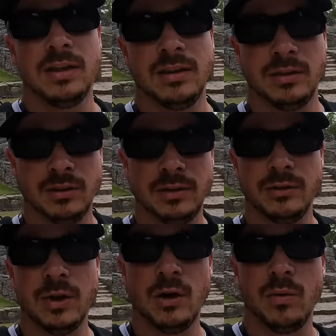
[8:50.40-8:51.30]
they'll
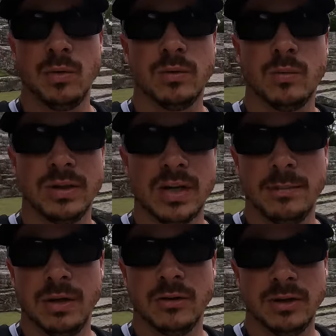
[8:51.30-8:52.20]
know what
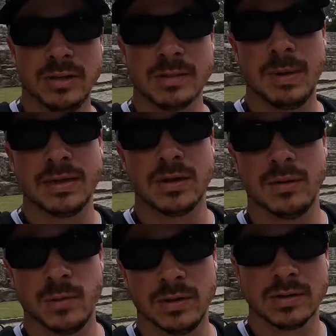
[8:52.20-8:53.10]
time of year it is based
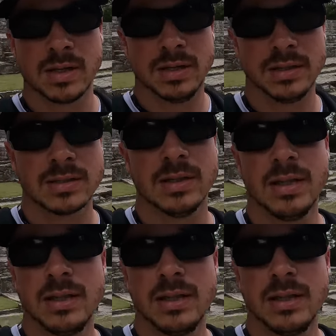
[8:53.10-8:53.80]
on where the sun is.